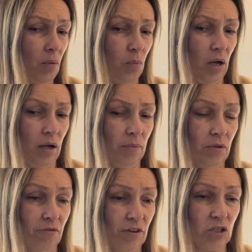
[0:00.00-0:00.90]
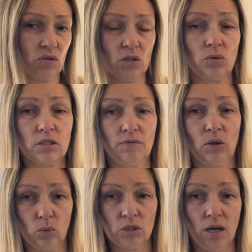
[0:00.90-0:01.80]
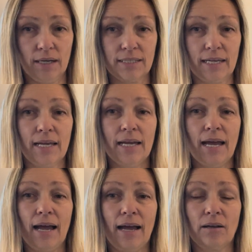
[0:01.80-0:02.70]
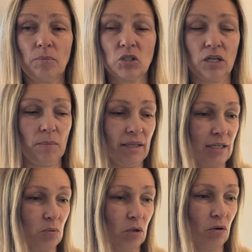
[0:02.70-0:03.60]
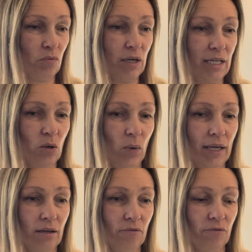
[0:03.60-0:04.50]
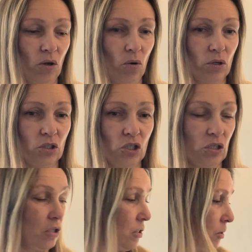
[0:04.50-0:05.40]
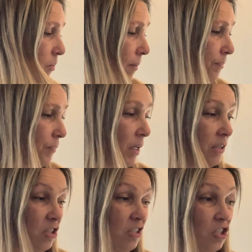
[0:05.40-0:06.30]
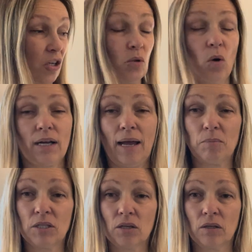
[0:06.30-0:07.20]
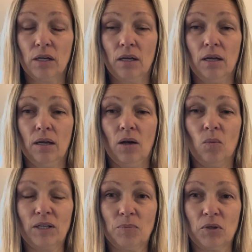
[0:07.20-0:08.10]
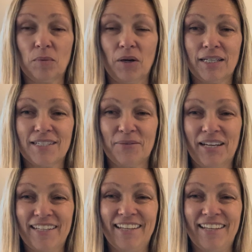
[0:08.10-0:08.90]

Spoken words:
the finished results of it all tidy, and I'm just going to make this one a really quick vlog just to show you what can be done when you put your mind to it.